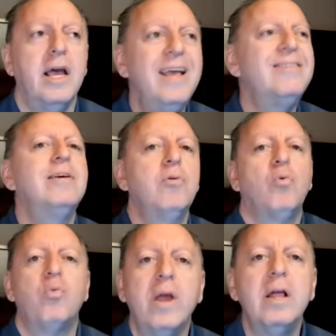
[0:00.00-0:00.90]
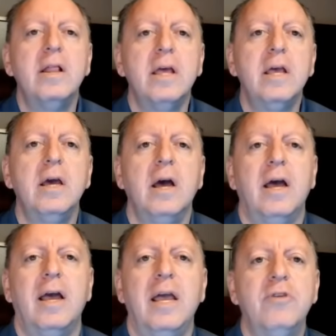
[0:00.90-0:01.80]
isn't really
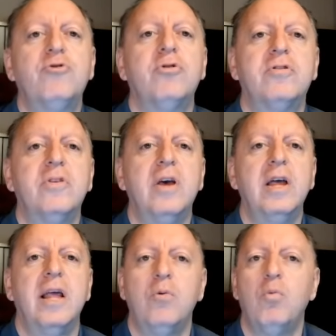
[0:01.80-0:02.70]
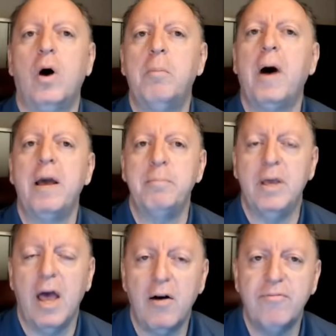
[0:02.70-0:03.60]
interested in what might be
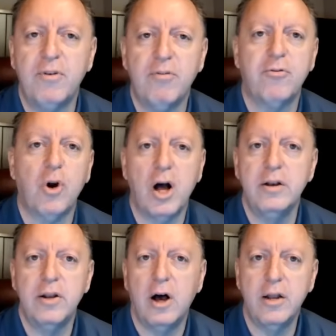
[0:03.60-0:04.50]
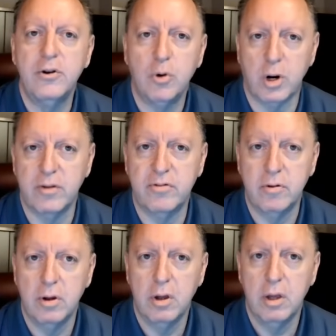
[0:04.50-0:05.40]
helpful for Honduras.
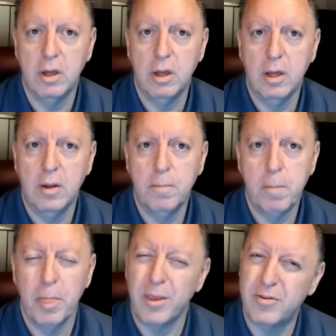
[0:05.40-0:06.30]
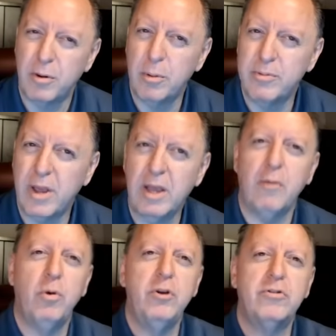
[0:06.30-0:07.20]
You see what I'm saying?
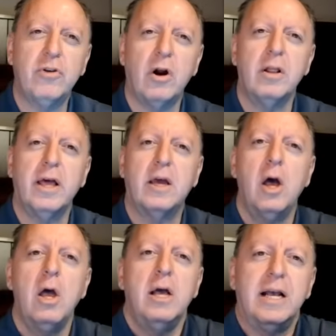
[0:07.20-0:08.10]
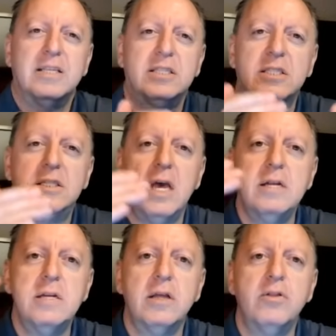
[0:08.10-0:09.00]
And when you start like
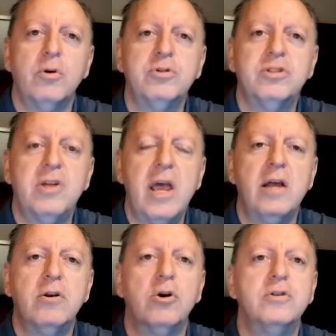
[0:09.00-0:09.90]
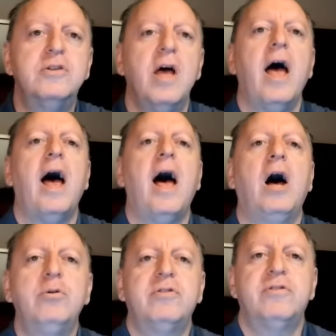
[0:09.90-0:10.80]
extending those standards
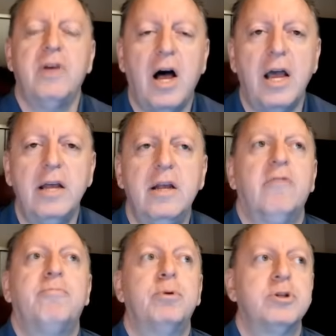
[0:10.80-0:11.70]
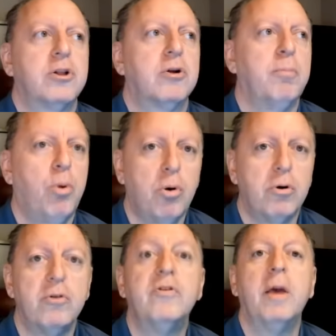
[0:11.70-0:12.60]
outside of particular
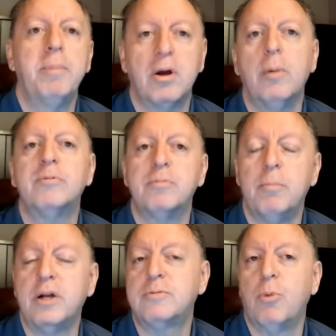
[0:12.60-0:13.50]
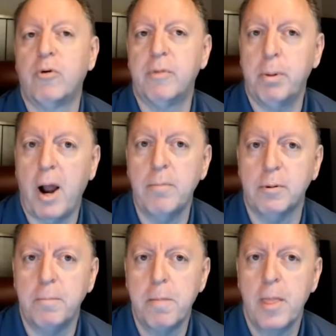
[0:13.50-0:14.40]
borders, it becomes much more of a problem.